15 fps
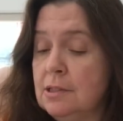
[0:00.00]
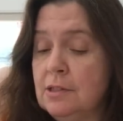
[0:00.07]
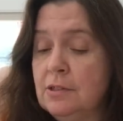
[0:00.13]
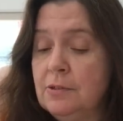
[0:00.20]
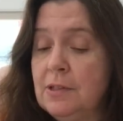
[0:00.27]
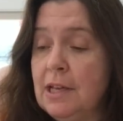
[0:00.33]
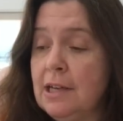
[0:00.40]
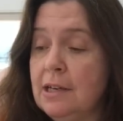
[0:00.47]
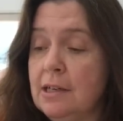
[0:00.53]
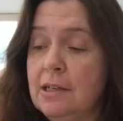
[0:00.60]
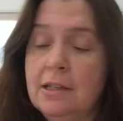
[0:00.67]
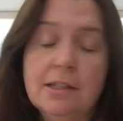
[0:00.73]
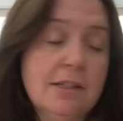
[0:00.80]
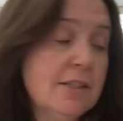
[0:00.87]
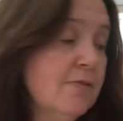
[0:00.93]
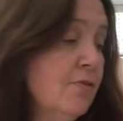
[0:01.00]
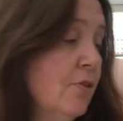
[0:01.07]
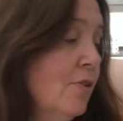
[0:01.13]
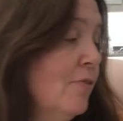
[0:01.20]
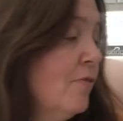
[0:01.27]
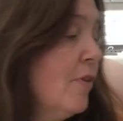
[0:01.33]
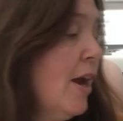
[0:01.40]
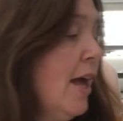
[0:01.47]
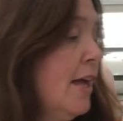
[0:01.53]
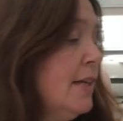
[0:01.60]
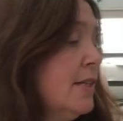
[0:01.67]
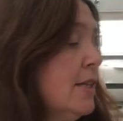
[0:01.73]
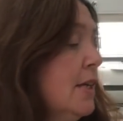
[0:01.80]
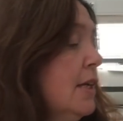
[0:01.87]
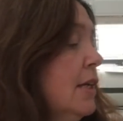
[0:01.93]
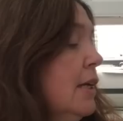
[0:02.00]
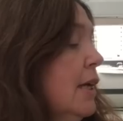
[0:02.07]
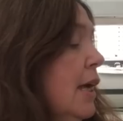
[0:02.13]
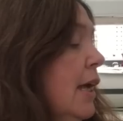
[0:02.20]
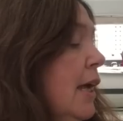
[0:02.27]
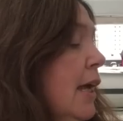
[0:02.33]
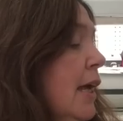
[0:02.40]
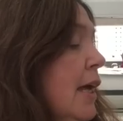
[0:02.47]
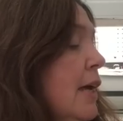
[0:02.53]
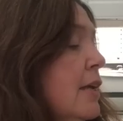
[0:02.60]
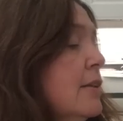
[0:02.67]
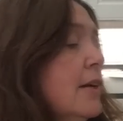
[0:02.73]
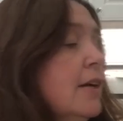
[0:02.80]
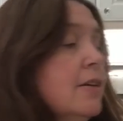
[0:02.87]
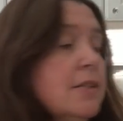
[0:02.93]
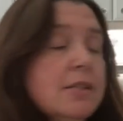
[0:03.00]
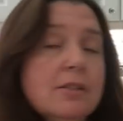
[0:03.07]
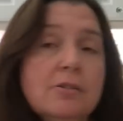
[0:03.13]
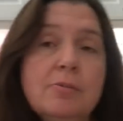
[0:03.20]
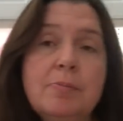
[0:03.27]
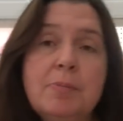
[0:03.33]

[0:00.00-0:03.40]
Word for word: So that is for a friend. And I also